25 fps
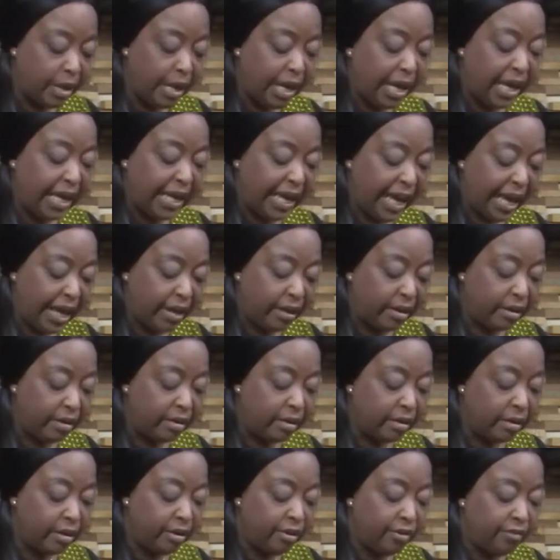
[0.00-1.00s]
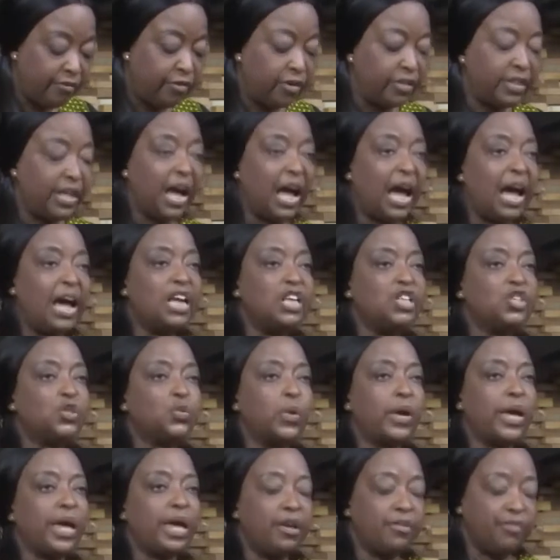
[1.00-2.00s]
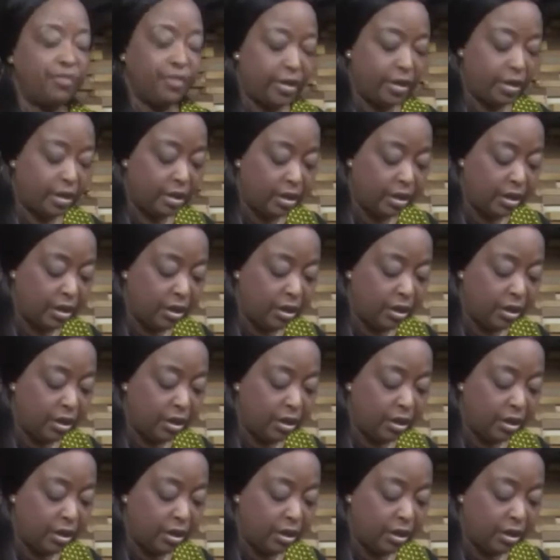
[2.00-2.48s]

again, for their eyes were heavy.